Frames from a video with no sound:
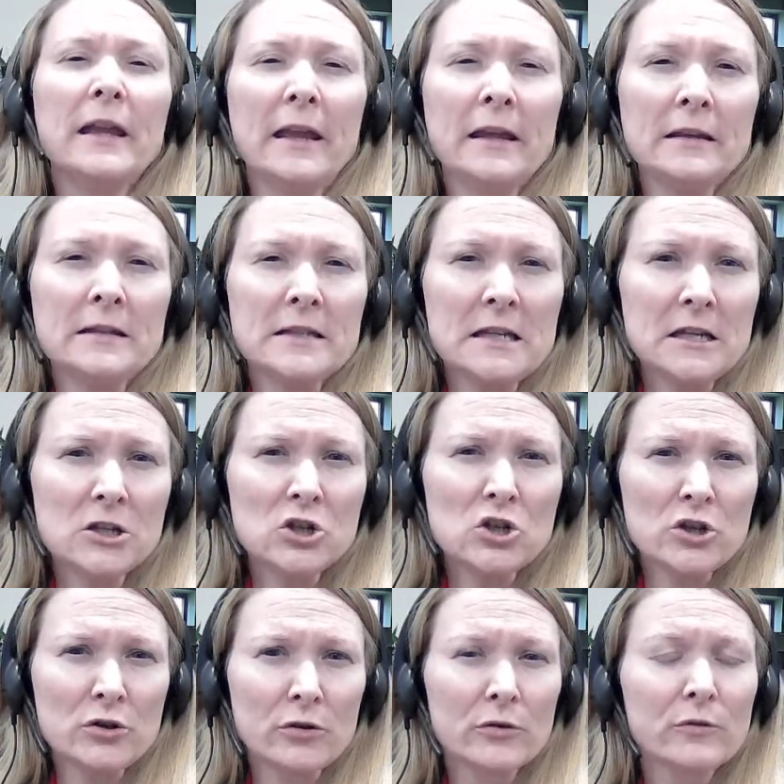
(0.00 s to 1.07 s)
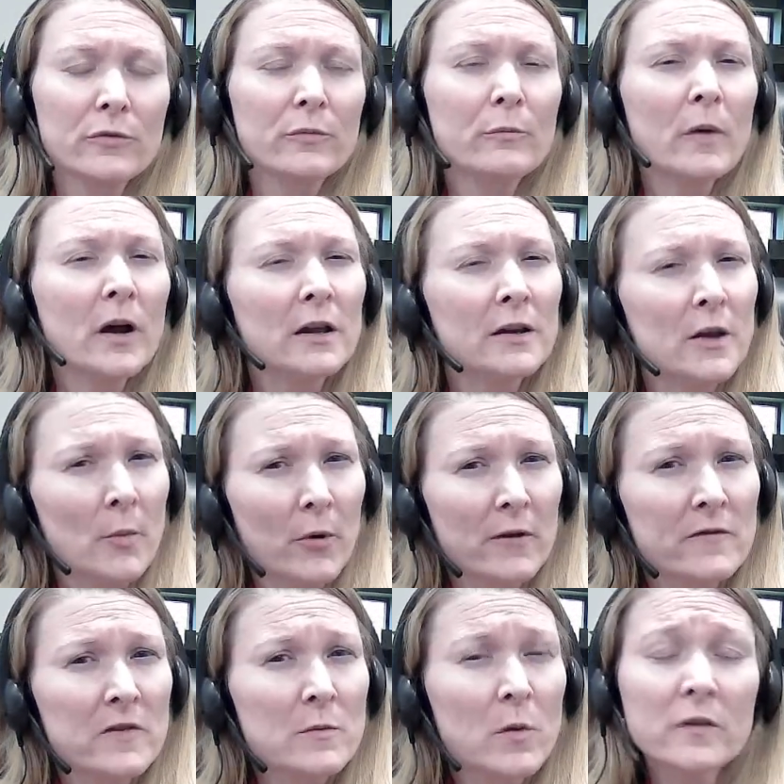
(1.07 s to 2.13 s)
and each year a number
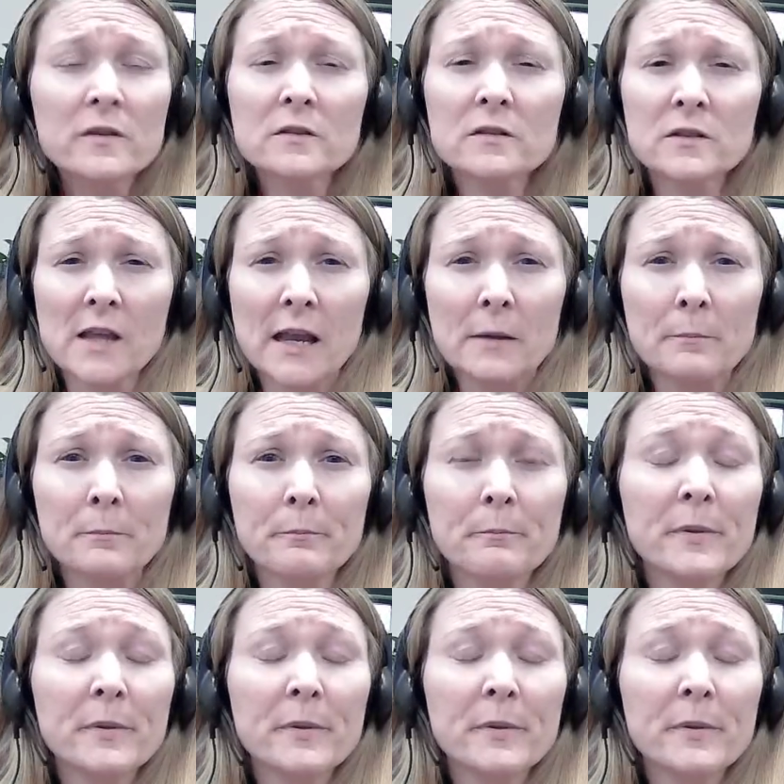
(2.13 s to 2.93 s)
of them are the same,